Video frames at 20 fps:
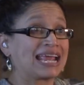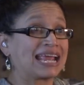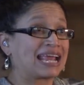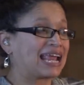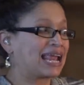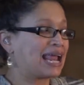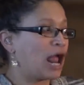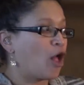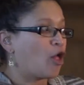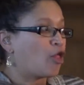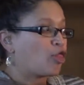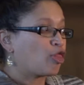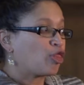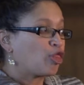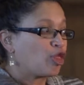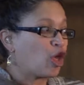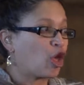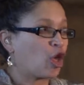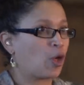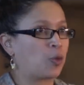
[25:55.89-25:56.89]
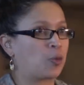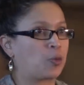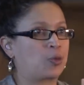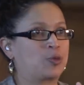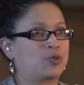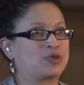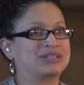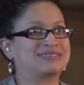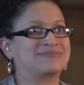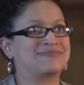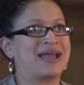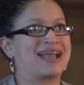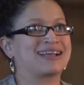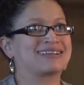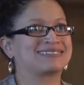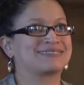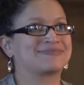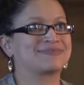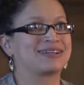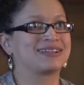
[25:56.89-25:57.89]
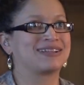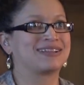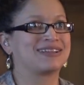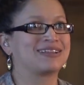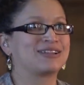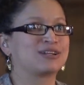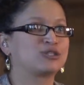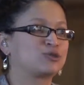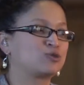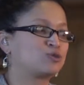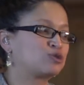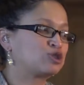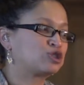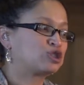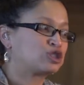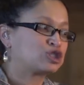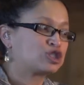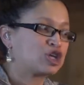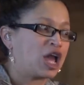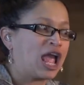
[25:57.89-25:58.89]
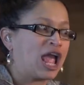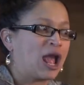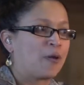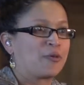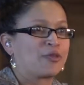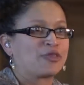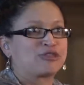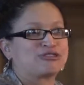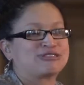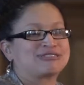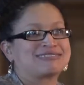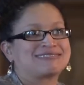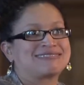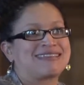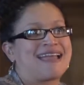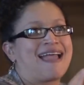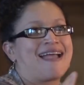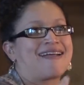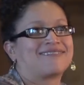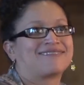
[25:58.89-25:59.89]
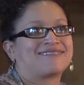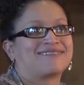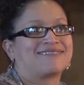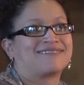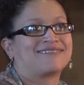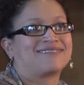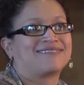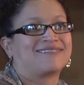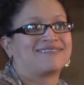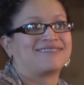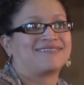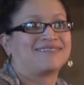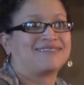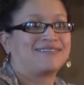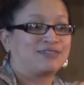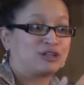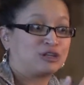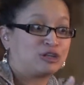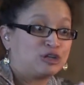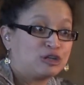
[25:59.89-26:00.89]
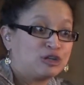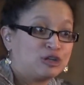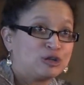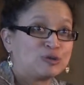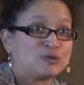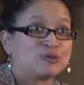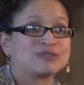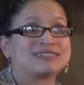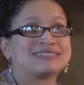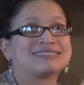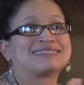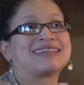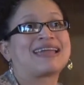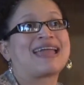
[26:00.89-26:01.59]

We've provided a training, but it's the responsibility of the law